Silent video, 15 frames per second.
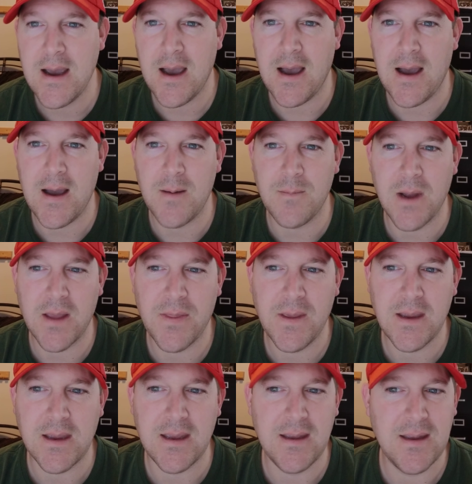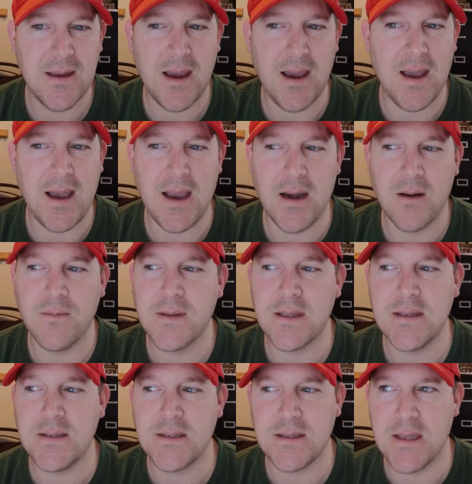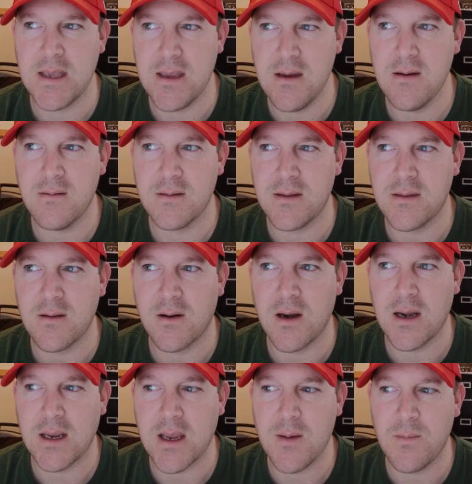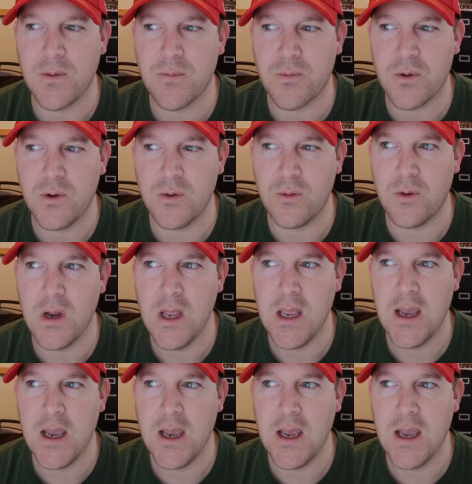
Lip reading: I don't think this is the year that they're going to come through